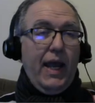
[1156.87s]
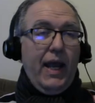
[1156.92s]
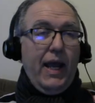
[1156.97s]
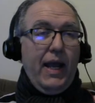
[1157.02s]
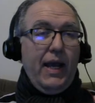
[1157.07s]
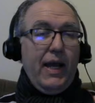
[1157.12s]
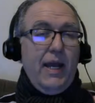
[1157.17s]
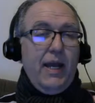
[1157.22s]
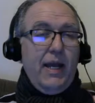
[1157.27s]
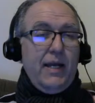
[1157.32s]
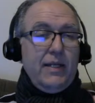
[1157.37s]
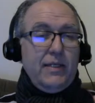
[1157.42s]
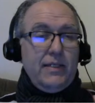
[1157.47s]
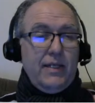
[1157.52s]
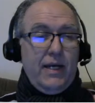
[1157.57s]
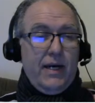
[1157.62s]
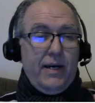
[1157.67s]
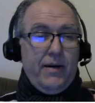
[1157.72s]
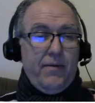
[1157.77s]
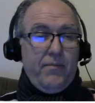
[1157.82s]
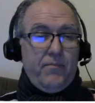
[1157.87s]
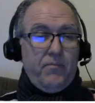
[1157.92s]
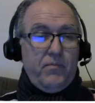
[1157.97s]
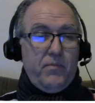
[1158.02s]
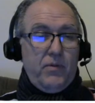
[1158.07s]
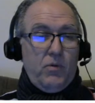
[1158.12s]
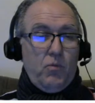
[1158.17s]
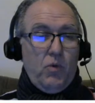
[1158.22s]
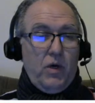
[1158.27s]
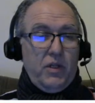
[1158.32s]
and
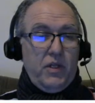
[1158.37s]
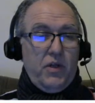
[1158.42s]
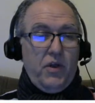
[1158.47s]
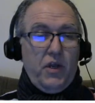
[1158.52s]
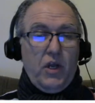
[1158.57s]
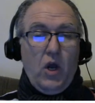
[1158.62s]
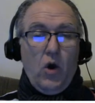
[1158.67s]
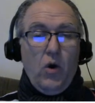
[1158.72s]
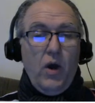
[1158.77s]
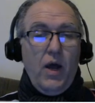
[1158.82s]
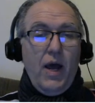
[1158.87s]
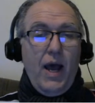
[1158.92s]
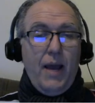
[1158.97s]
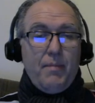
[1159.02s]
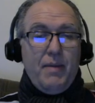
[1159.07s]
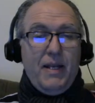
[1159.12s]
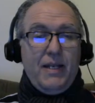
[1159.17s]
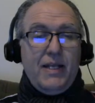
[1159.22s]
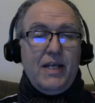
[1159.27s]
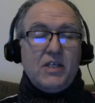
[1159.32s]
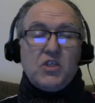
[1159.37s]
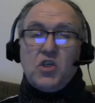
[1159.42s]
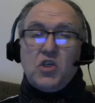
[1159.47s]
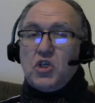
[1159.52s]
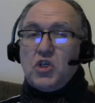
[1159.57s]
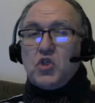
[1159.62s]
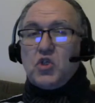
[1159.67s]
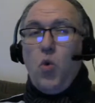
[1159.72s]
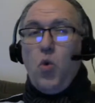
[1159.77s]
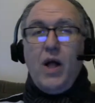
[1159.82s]
well, there you go. I mean,
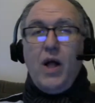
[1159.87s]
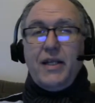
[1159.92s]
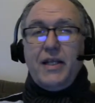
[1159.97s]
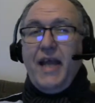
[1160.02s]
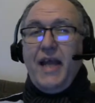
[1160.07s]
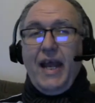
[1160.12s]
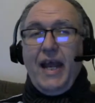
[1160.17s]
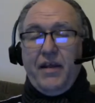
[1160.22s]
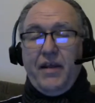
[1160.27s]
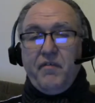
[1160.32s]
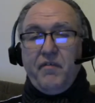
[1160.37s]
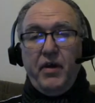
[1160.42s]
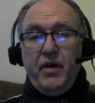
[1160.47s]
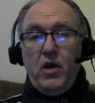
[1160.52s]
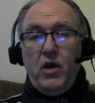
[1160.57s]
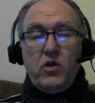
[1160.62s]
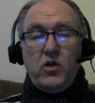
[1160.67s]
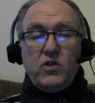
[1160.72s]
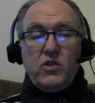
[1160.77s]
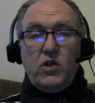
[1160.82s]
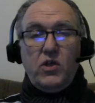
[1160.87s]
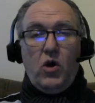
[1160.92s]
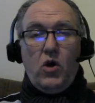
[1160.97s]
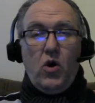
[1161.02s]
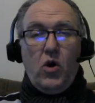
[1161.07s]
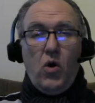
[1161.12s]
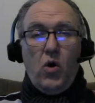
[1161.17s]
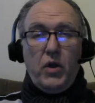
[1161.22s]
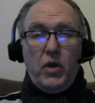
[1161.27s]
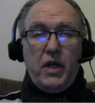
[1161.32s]
these are just qualitative,
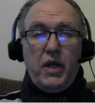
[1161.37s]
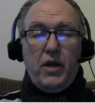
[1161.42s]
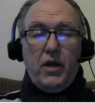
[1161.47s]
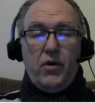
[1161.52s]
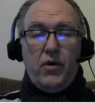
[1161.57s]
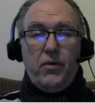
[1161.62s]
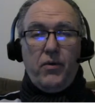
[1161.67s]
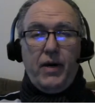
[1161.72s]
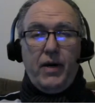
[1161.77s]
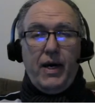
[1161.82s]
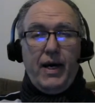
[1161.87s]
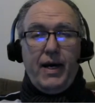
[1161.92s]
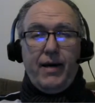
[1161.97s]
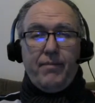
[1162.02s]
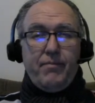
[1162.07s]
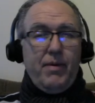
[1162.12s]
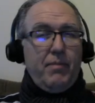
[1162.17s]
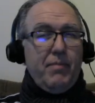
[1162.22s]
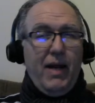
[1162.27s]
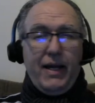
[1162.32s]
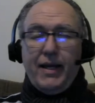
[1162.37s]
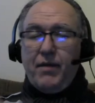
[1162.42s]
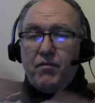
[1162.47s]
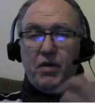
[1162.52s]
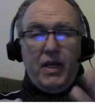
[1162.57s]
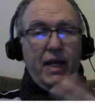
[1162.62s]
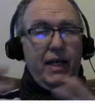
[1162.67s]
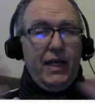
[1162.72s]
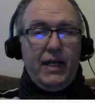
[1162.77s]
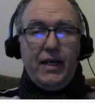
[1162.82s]
so I'm
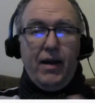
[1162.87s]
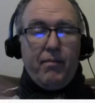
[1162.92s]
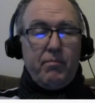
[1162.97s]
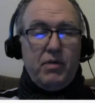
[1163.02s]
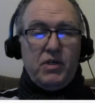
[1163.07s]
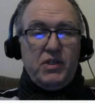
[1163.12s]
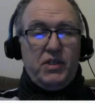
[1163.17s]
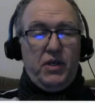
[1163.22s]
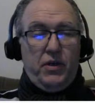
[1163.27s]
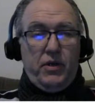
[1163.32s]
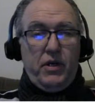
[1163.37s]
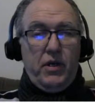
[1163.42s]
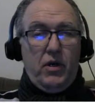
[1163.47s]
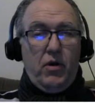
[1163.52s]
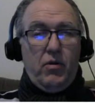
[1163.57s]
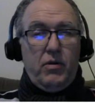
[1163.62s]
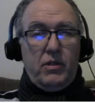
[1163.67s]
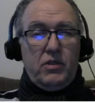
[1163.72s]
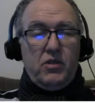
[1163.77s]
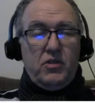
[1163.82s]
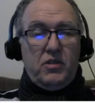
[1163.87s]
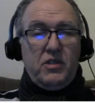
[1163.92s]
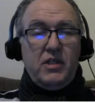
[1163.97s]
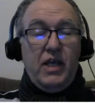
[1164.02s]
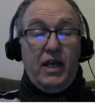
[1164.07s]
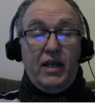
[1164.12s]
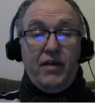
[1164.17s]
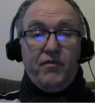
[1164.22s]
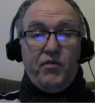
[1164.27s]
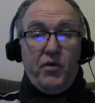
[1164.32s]
not giving any numbers here. It's
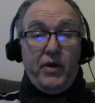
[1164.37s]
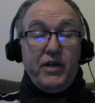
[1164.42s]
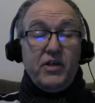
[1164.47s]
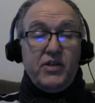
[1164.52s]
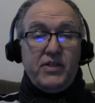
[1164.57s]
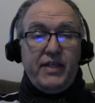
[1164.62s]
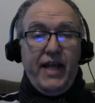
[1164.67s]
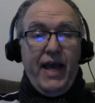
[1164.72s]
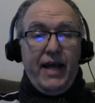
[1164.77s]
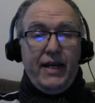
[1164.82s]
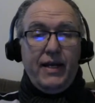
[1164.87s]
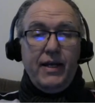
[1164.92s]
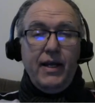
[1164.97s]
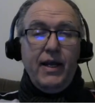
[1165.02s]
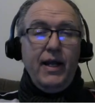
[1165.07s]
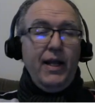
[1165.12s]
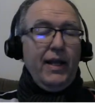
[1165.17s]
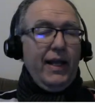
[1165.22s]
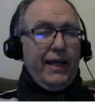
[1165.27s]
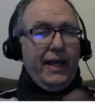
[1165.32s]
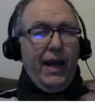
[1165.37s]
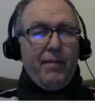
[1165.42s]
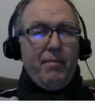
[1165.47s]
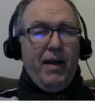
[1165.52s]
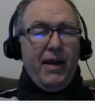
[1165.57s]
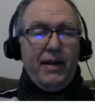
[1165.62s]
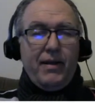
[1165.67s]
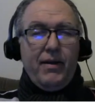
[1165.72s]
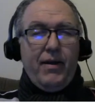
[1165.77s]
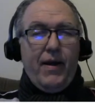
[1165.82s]
just seeing if you understand it.
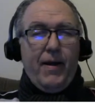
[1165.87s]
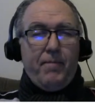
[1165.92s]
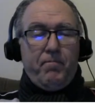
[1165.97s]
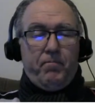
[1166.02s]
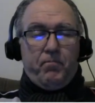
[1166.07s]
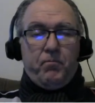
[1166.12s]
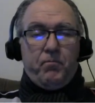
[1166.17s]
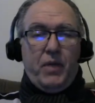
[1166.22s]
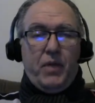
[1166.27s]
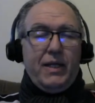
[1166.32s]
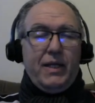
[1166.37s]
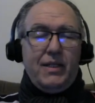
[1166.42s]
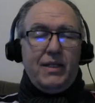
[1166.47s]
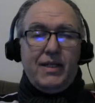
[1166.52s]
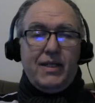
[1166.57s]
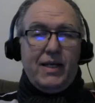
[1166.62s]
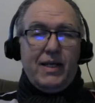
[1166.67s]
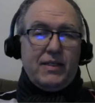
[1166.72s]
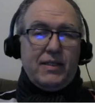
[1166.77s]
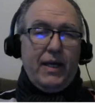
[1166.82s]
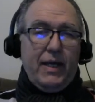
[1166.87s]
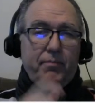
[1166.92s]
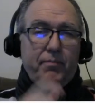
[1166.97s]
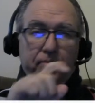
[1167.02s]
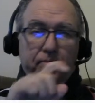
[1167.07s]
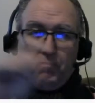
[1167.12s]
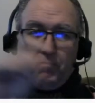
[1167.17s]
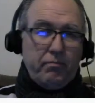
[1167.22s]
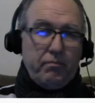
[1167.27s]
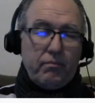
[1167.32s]
Like I might on the test,
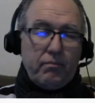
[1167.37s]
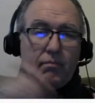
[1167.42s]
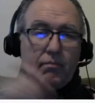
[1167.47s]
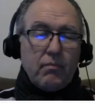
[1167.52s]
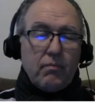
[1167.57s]
like